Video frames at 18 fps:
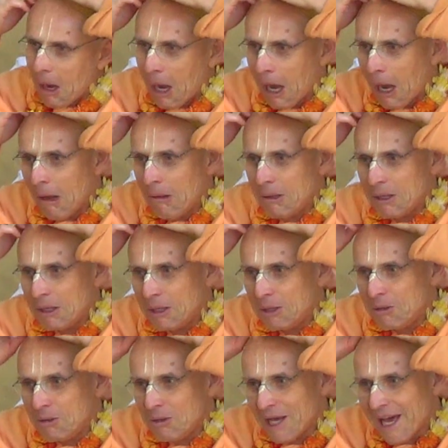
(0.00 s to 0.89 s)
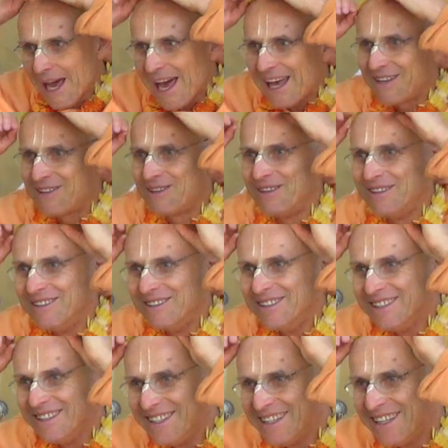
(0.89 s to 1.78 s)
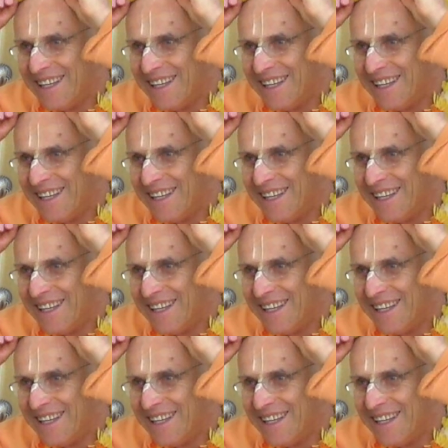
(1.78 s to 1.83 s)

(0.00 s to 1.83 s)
"How do you do that?" You know?